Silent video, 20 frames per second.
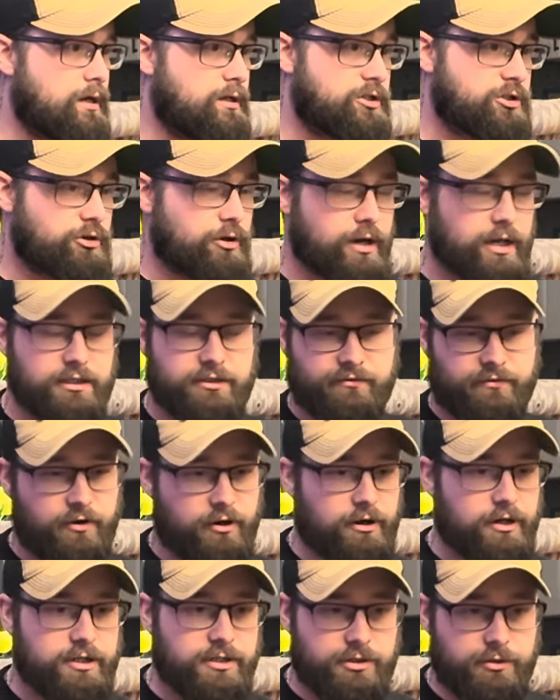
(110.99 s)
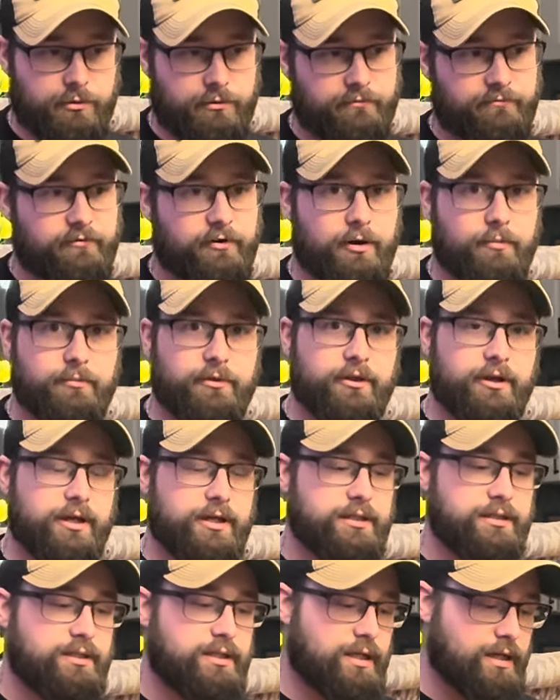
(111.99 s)
Transferring to and from
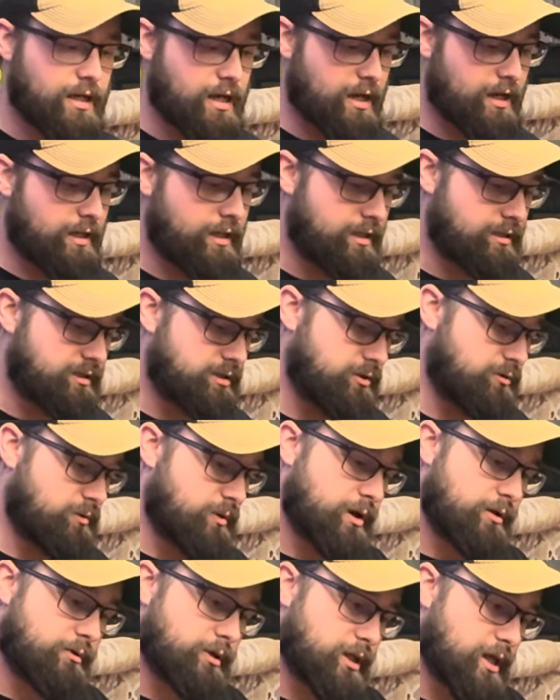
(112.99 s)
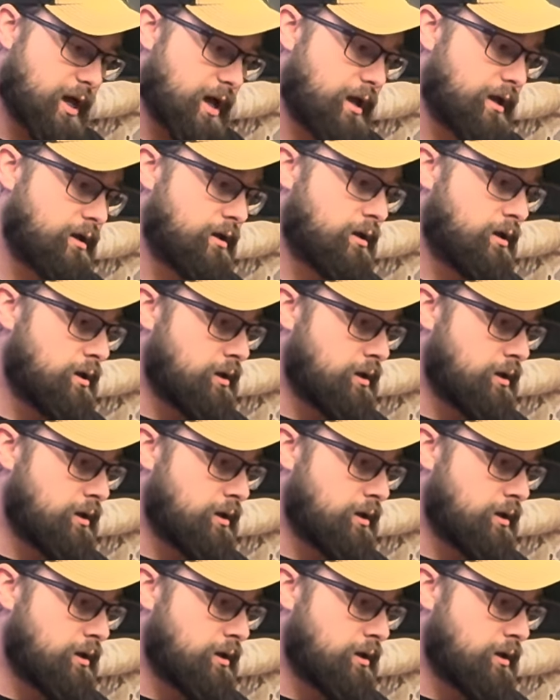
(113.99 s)
things, it kind of gets in the way with that.